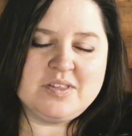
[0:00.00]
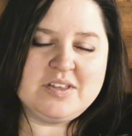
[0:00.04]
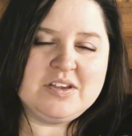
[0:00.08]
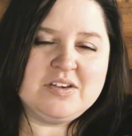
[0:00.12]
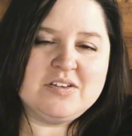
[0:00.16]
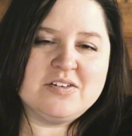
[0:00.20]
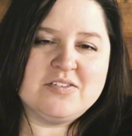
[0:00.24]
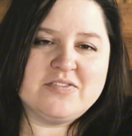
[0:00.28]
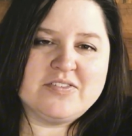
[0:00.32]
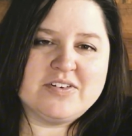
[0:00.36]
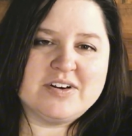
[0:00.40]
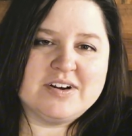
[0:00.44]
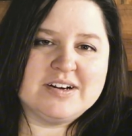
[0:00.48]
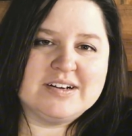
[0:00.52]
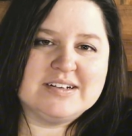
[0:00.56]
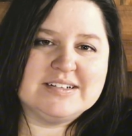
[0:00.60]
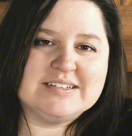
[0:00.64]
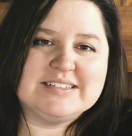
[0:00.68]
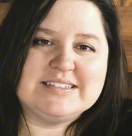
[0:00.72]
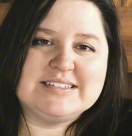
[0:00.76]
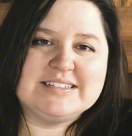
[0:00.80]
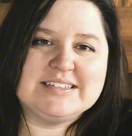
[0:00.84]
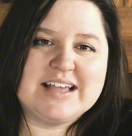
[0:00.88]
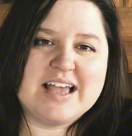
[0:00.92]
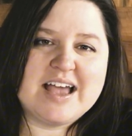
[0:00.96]
the
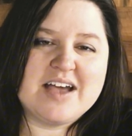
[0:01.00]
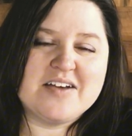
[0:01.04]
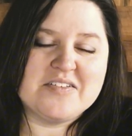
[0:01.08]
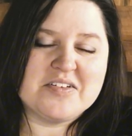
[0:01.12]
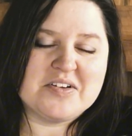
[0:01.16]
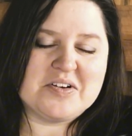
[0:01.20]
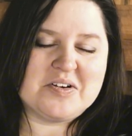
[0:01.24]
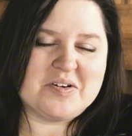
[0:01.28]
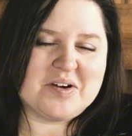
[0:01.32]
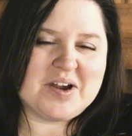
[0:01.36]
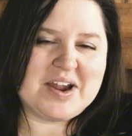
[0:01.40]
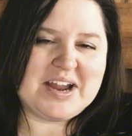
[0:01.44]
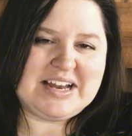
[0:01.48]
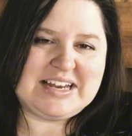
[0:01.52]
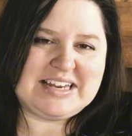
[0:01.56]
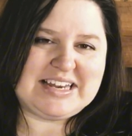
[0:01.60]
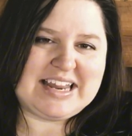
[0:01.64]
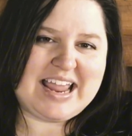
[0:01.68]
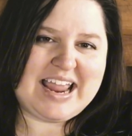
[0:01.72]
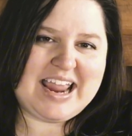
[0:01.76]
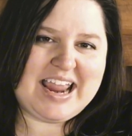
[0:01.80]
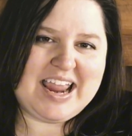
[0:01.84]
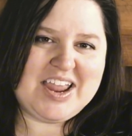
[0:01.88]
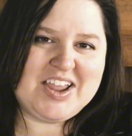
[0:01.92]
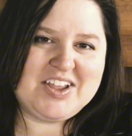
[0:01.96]
universe, have a great
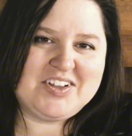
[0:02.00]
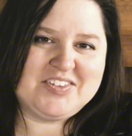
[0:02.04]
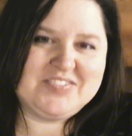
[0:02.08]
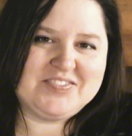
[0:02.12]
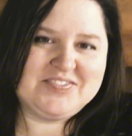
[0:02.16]
day.